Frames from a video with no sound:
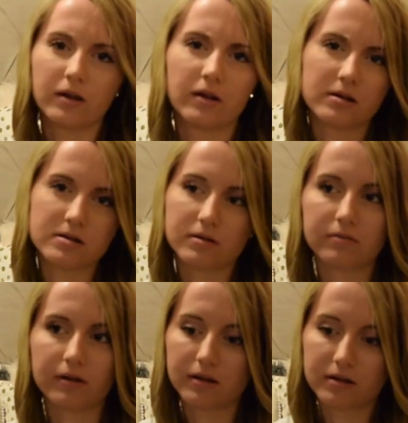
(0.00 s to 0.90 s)
you can also
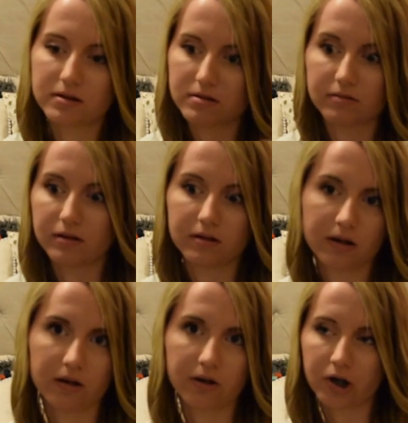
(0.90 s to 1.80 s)
wear this with
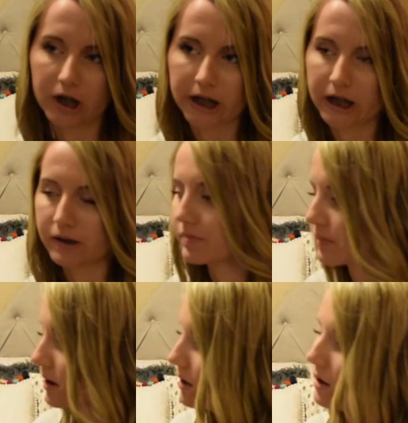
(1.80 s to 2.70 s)
like a cardigan,
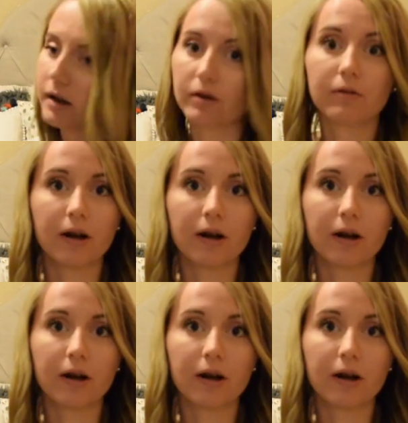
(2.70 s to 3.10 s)
like